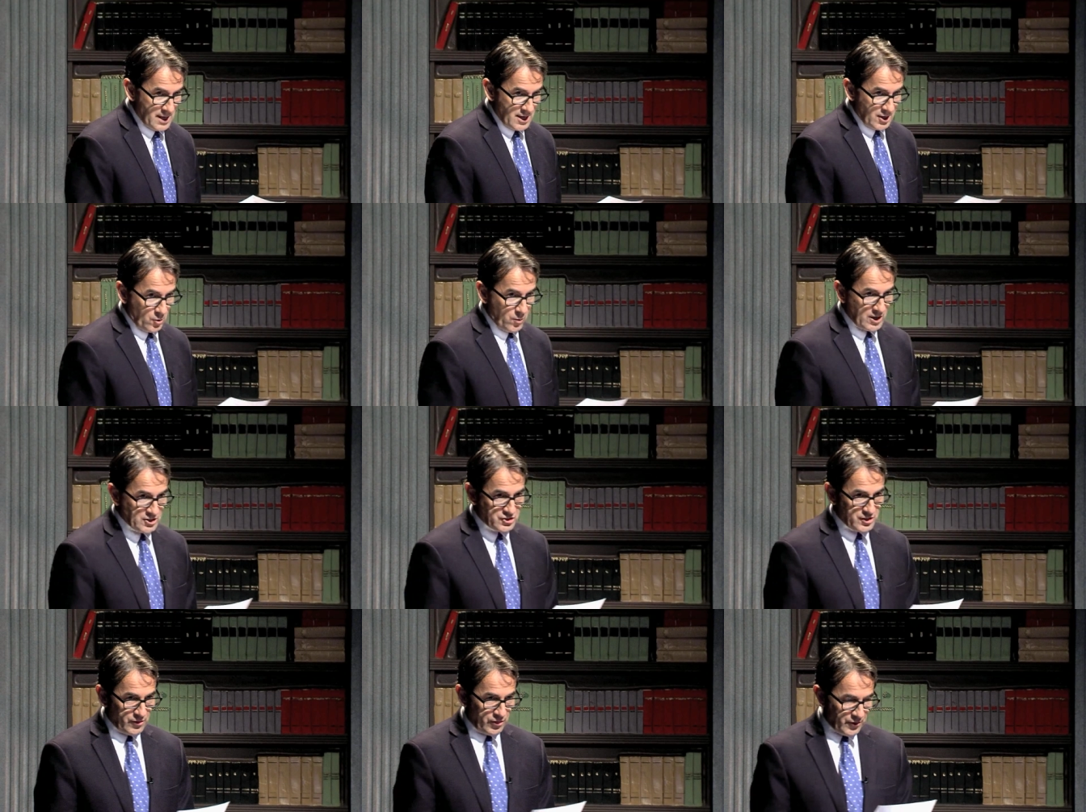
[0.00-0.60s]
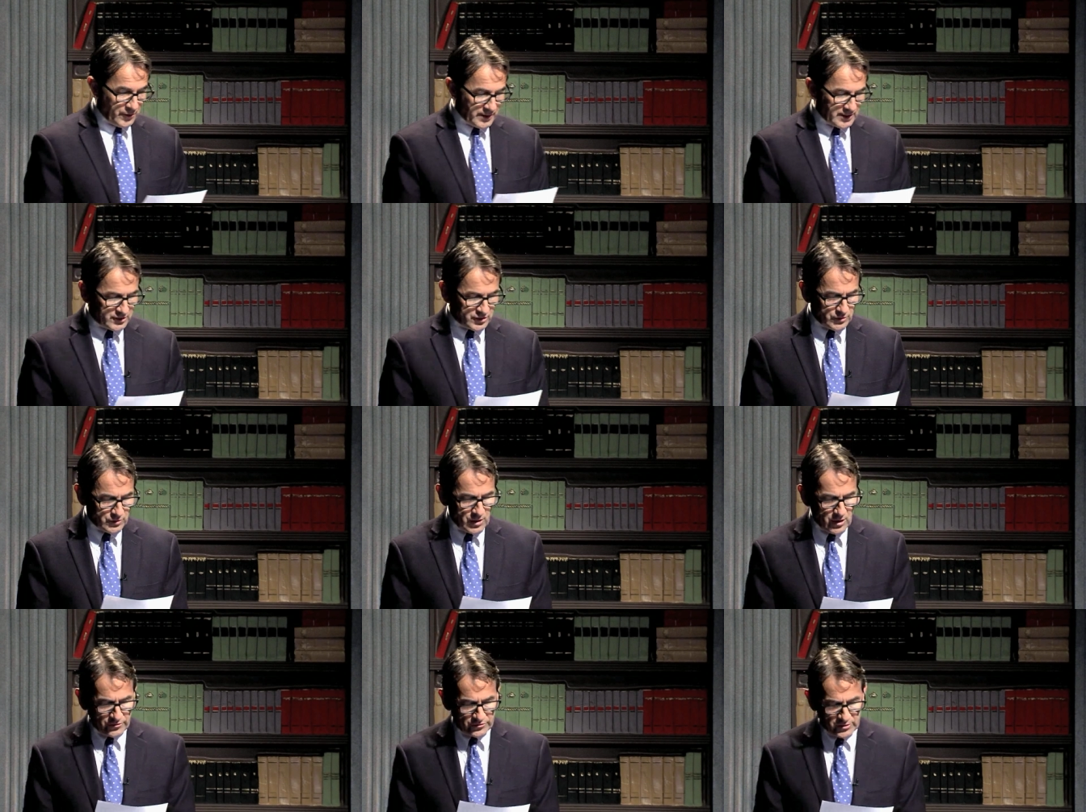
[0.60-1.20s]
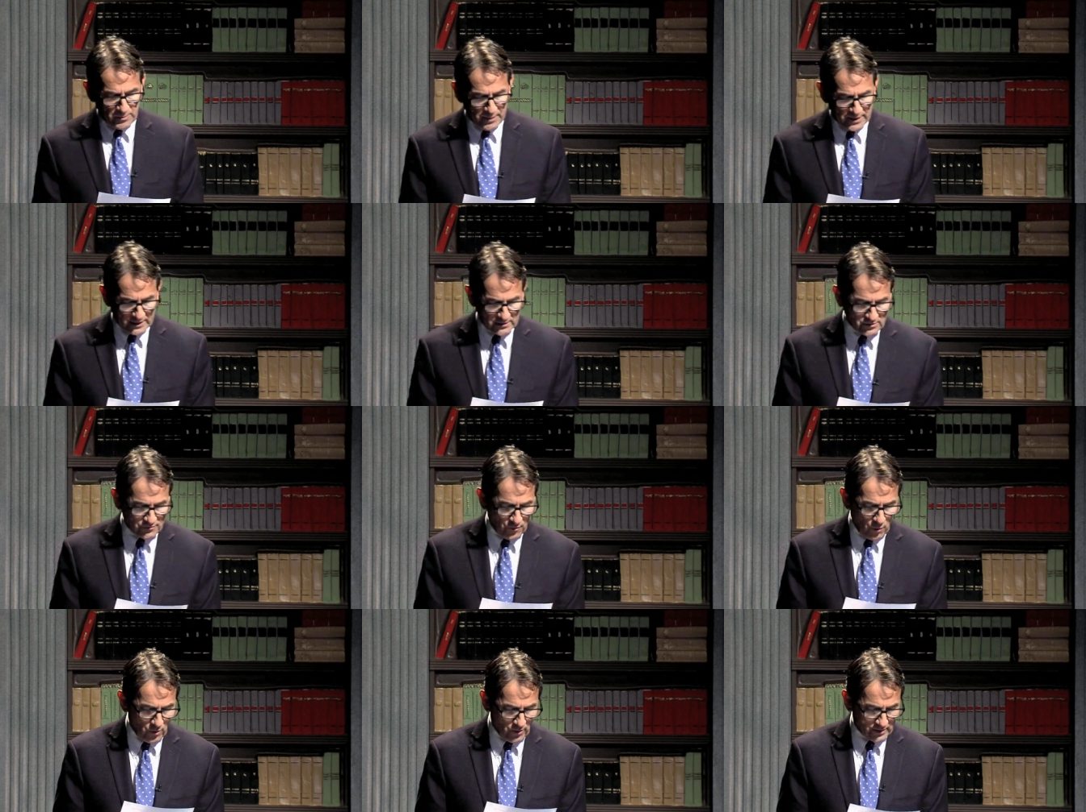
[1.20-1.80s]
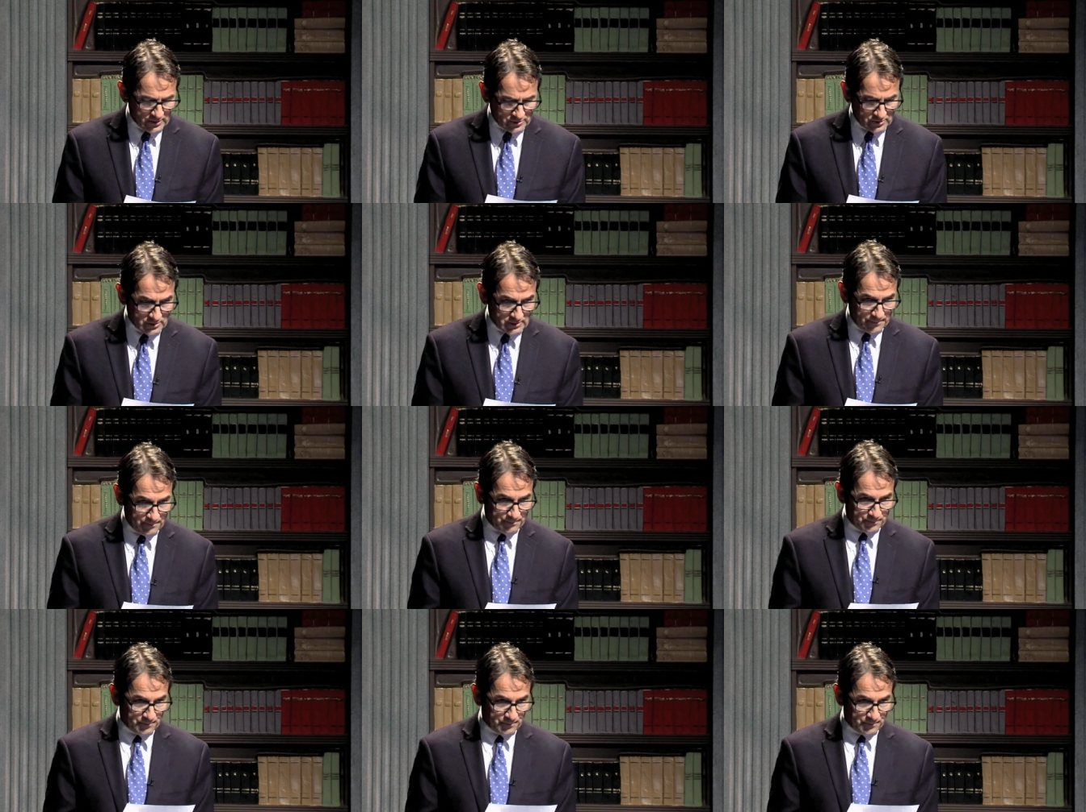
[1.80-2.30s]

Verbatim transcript: Question 32 goes to Binks Forest.